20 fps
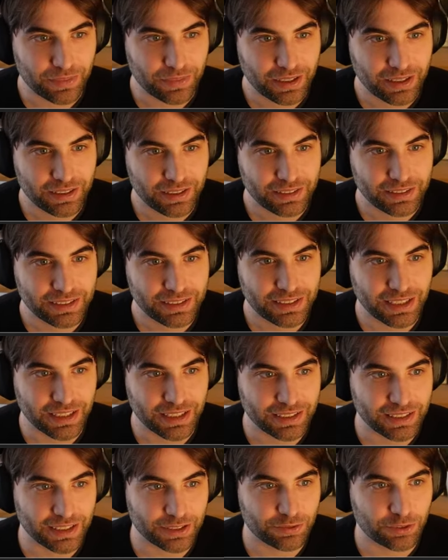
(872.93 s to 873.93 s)
said
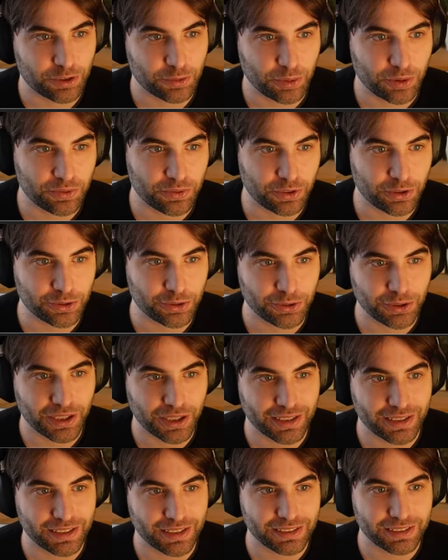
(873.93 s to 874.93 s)
that 4.4
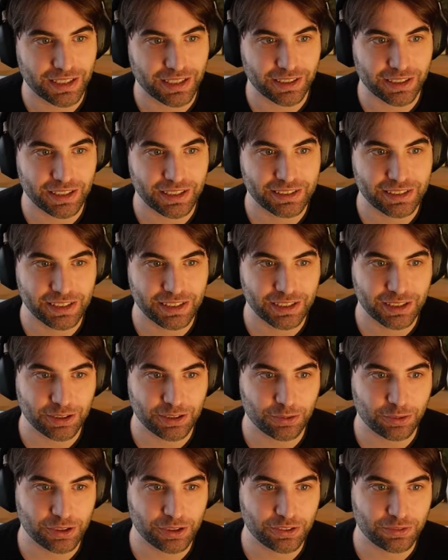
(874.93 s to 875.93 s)
UIDs are easily
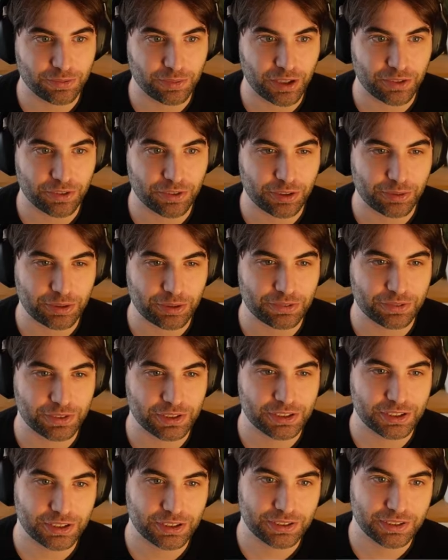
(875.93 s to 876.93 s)
one of my favorite
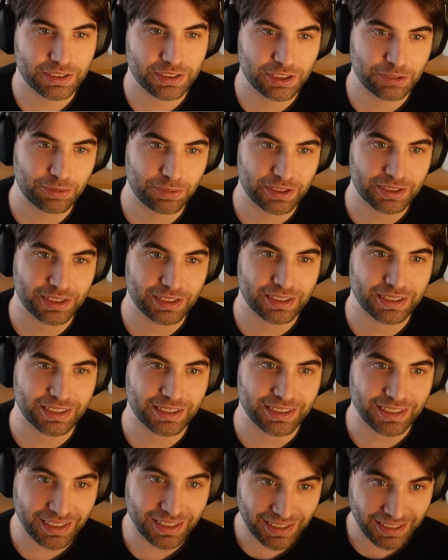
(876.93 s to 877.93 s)
features. It basically
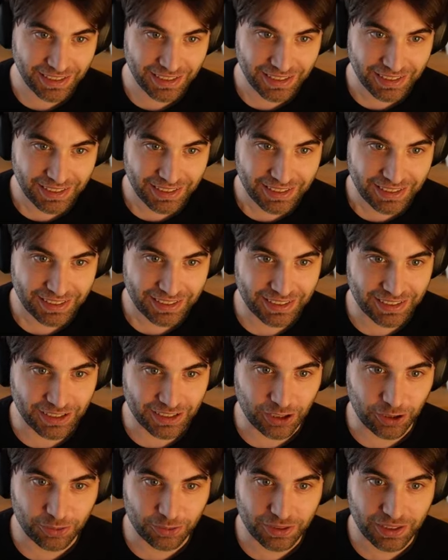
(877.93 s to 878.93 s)
the
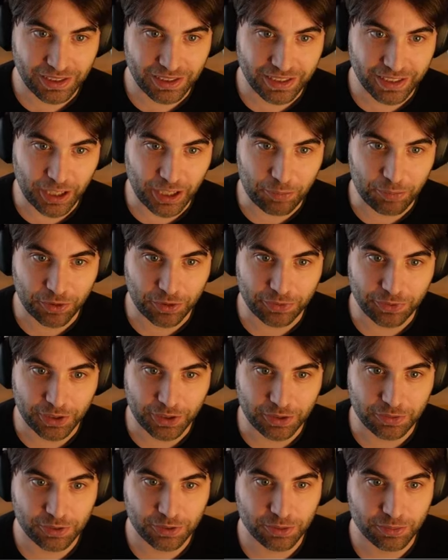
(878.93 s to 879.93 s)
only thing I prefer
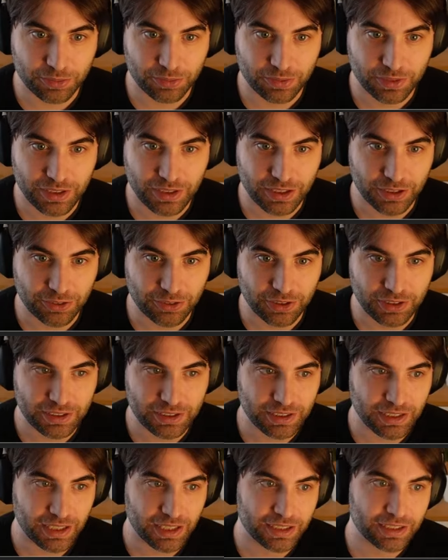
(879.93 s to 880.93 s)
from the Unity
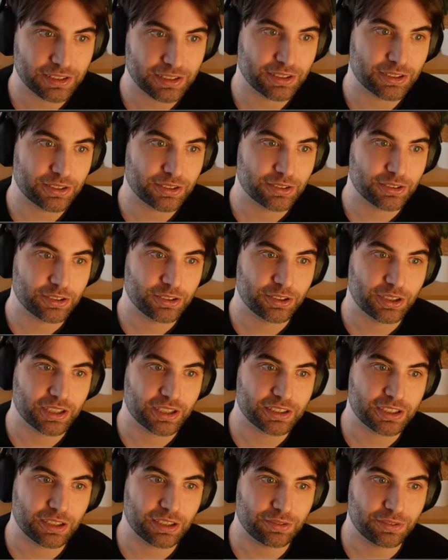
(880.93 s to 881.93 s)
editor. You can
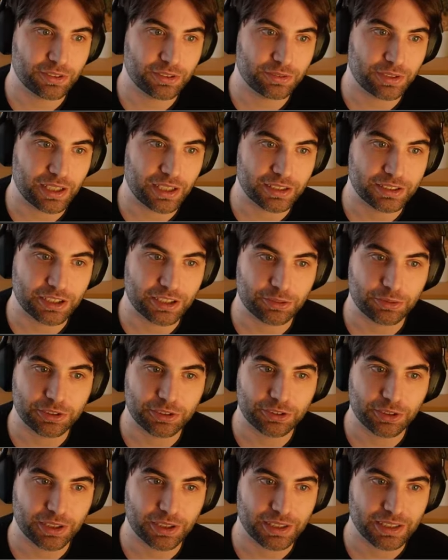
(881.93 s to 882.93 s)
shuffle files
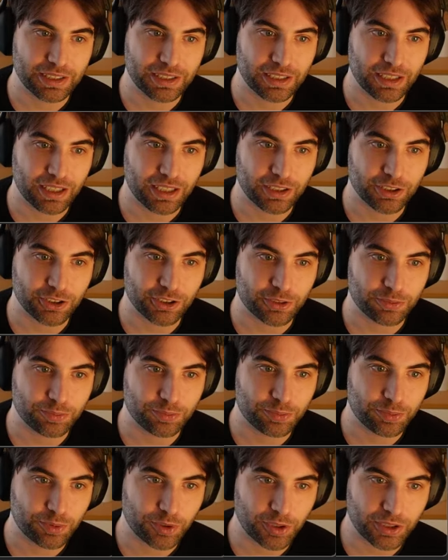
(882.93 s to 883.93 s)
arbitrarily and your
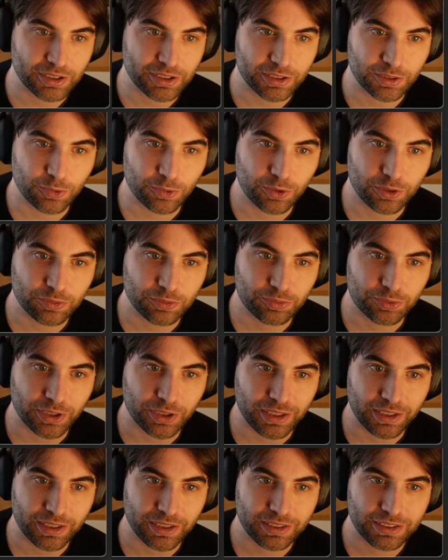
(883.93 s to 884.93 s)
project won't
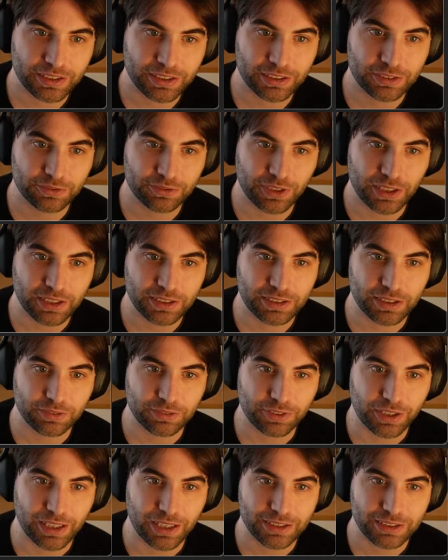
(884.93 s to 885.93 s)
break. It just finds the
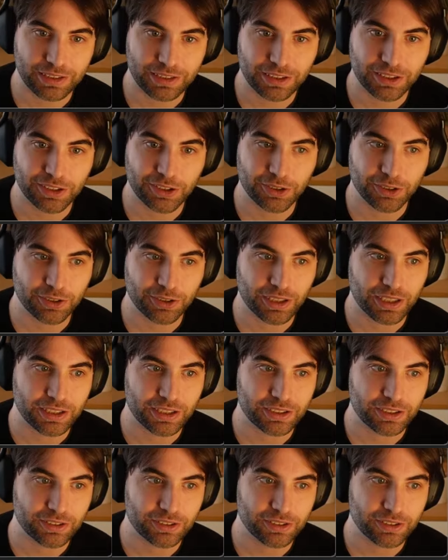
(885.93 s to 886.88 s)
files in the new location.